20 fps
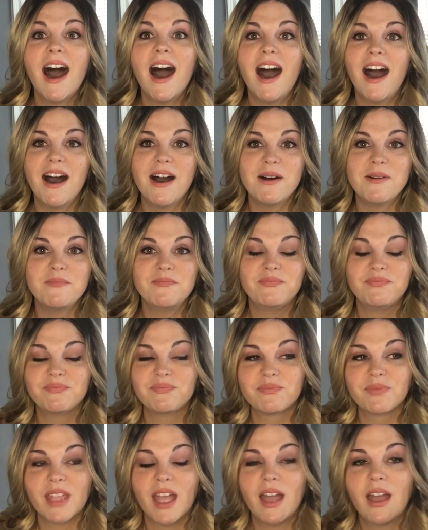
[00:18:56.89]

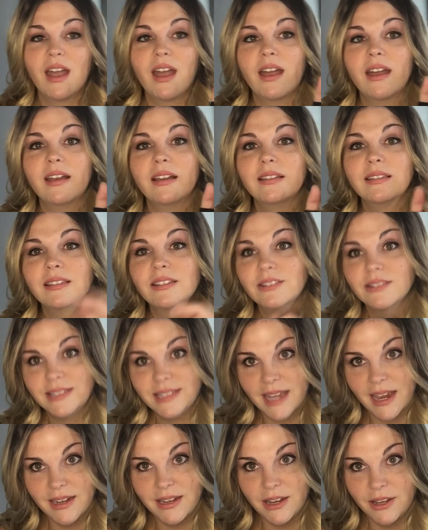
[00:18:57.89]
Little
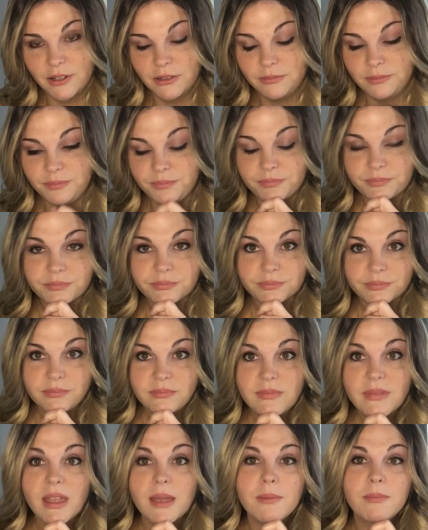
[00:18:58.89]
side note,
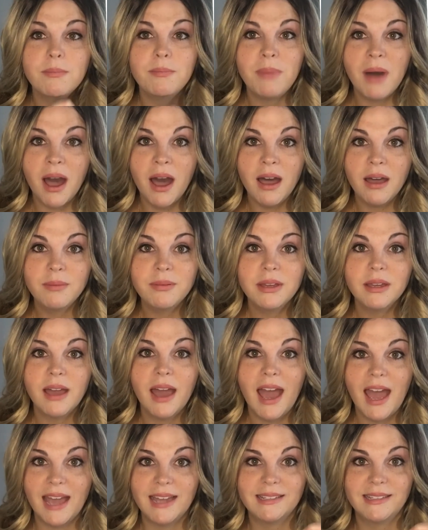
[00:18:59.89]
Bob
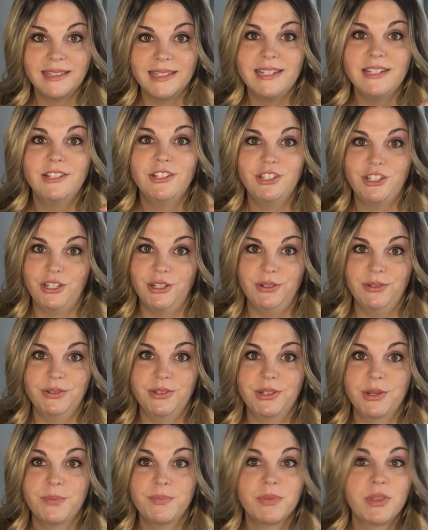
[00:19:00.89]
has these
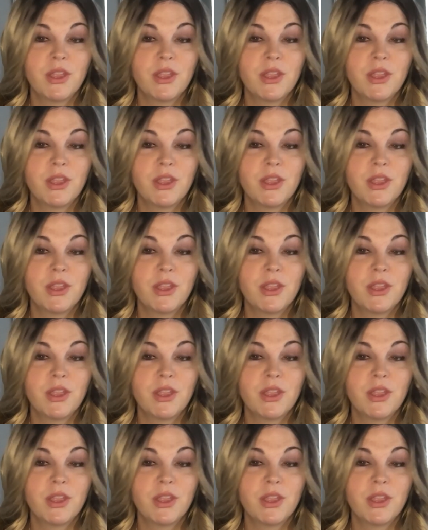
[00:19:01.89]
shoes.